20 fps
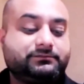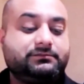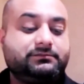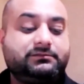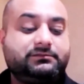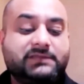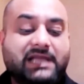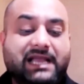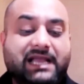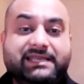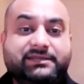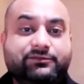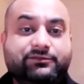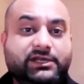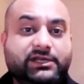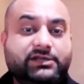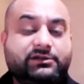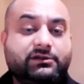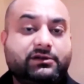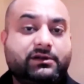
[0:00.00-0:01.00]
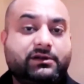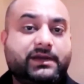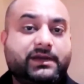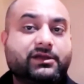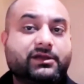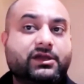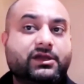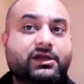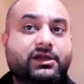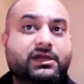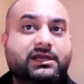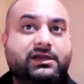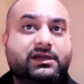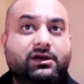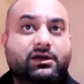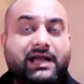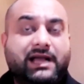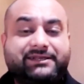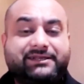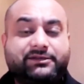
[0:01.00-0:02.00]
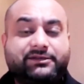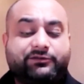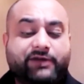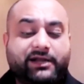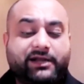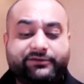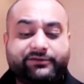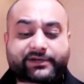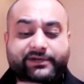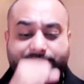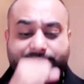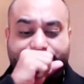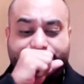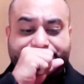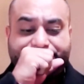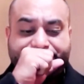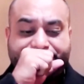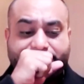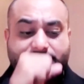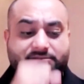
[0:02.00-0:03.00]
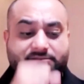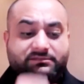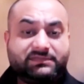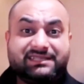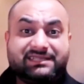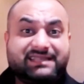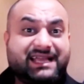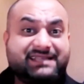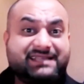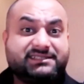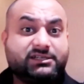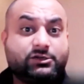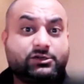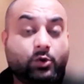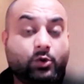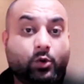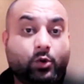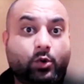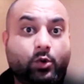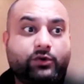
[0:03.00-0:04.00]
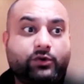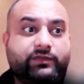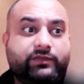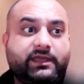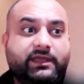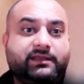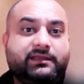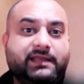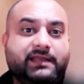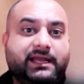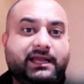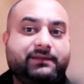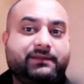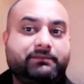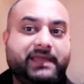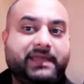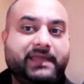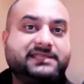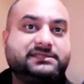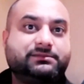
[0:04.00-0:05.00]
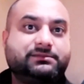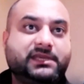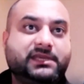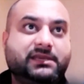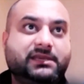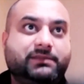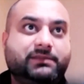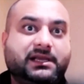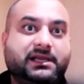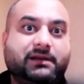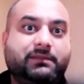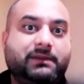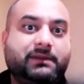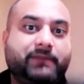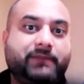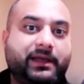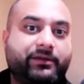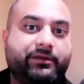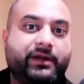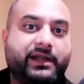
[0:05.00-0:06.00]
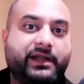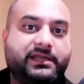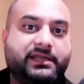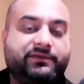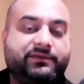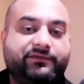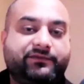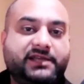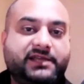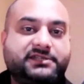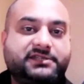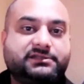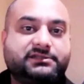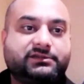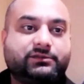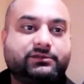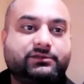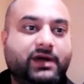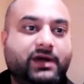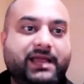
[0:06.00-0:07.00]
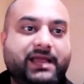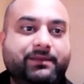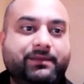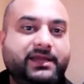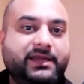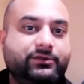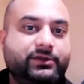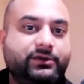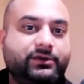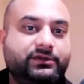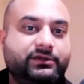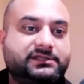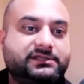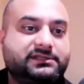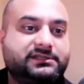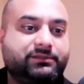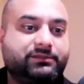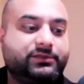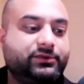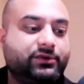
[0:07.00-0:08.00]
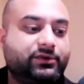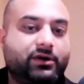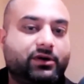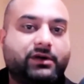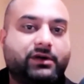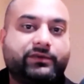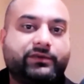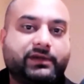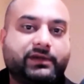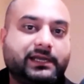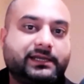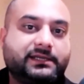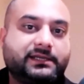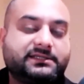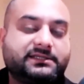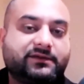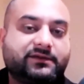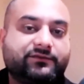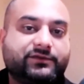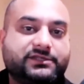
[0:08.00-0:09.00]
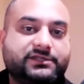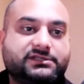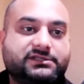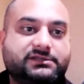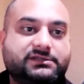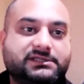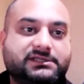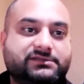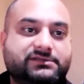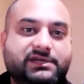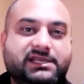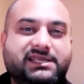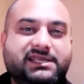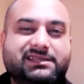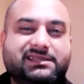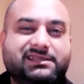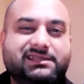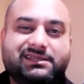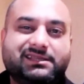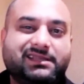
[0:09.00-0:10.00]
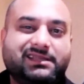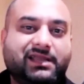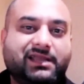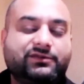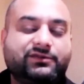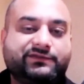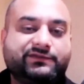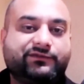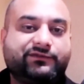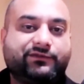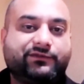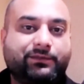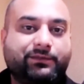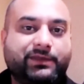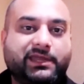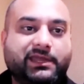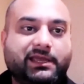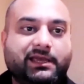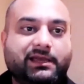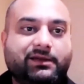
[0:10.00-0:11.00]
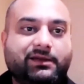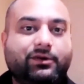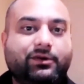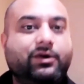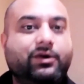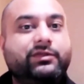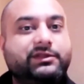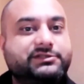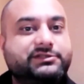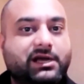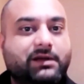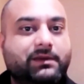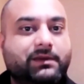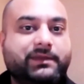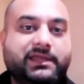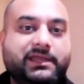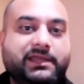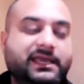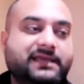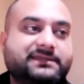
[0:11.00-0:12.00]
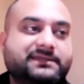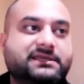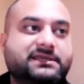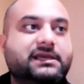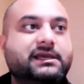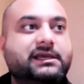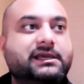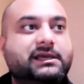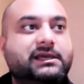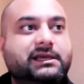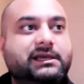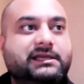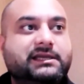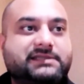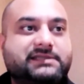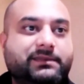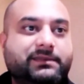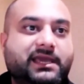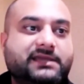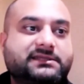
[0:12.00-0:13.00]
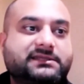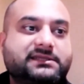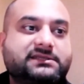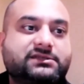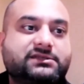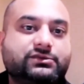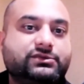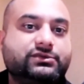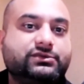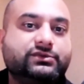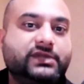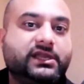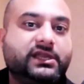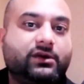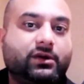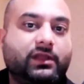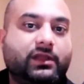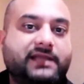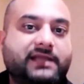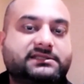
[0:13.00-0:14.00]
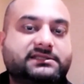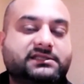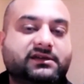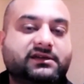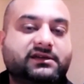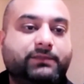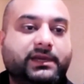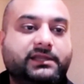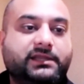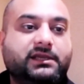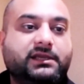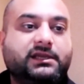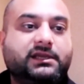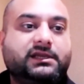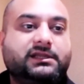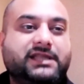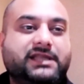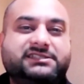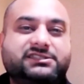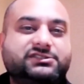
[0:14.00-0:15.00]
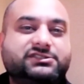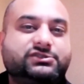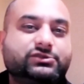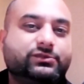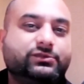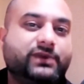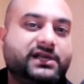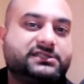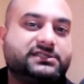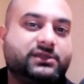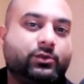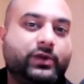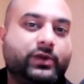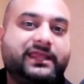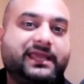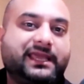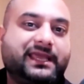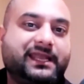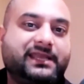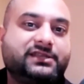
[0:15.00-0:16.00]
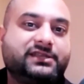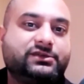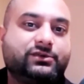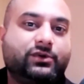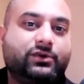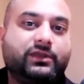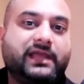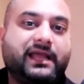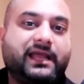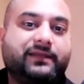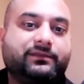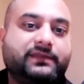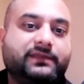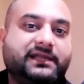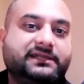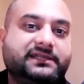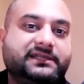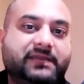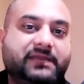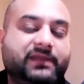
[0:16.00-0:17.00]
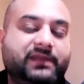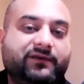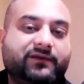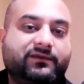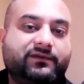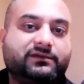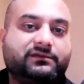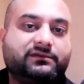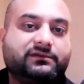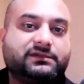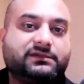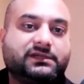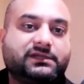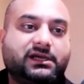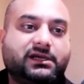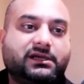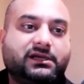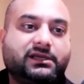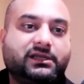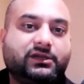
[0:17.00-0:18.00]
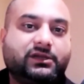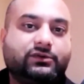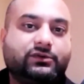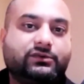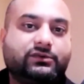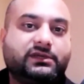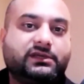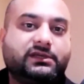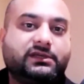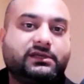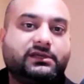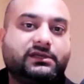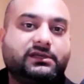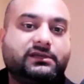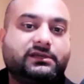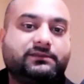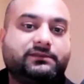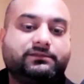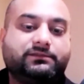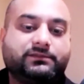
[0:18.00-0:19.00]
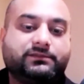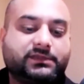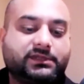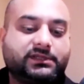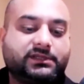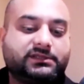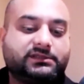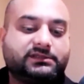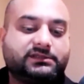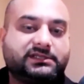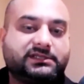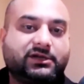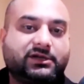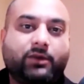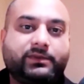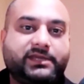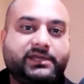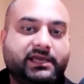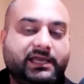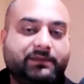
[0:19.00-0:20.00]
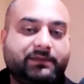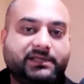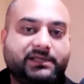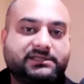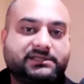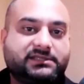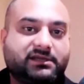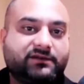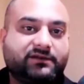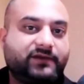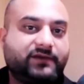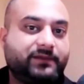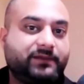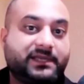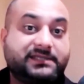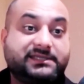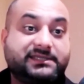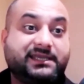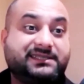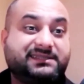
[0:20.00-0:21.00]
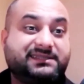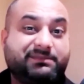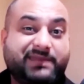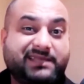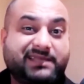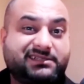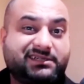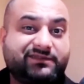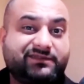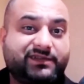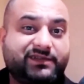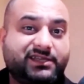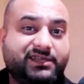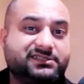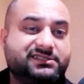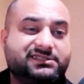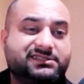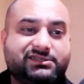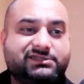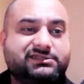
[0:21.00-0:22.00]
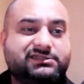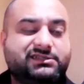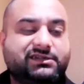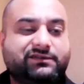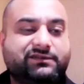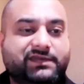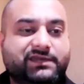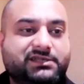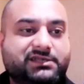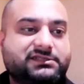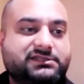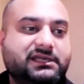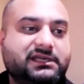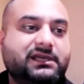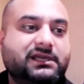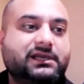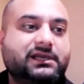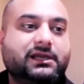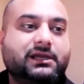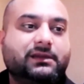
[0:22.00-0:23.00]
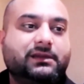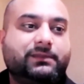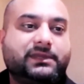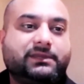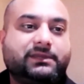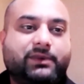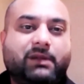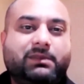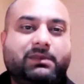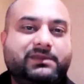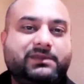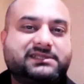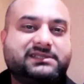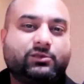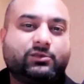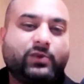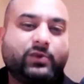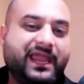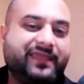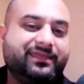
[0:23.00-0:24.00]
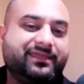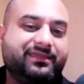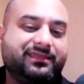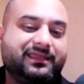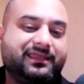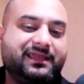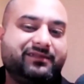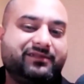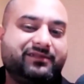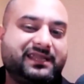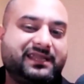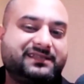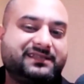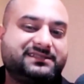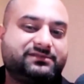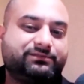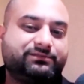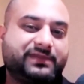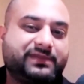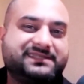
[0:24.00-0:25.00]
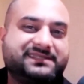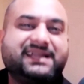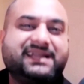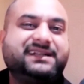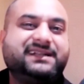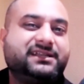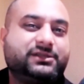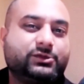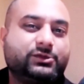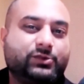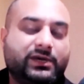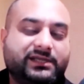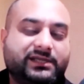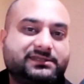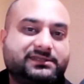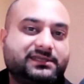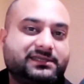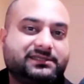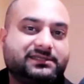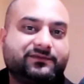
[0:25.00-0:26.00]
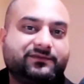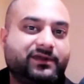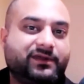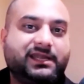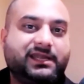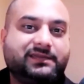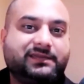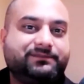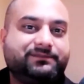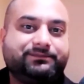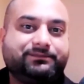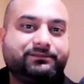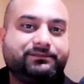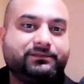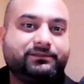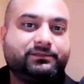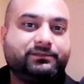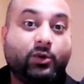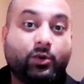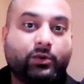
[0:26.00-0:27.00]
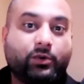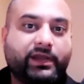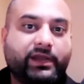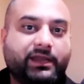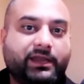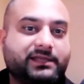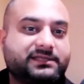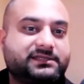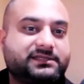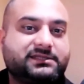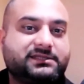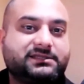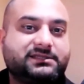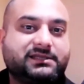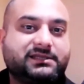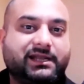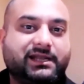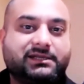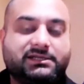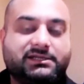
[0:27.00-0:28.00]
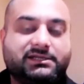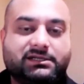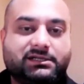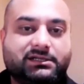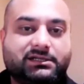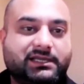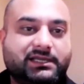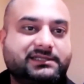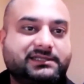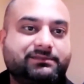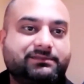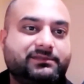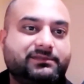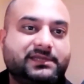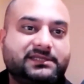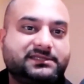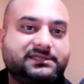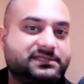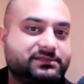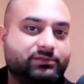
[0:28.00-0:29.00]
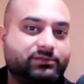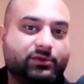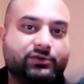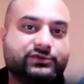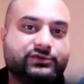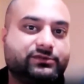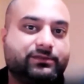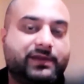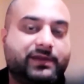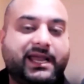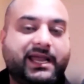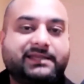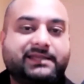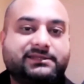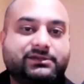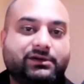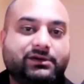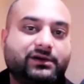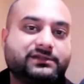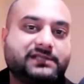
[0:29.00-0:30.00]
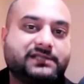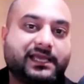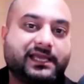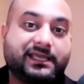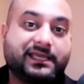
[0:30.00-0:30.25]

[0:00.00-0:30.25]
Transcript: We need to learn about Active Directory. That's the core thing that makes me become a better IT professional. Why am I doing all this computer hardware related stuff, which is really not useful for me on the job? I mean, yes, in some cases you do need all that stuff, but that's just too much. The way they get into all that deep level, CompTIA A+ stuff, I'm not saying it's a bad certification, it's a good certification. But the problem is the way it's presented to us is very boring. It's kind of dull. It blows your mind. So I was like, in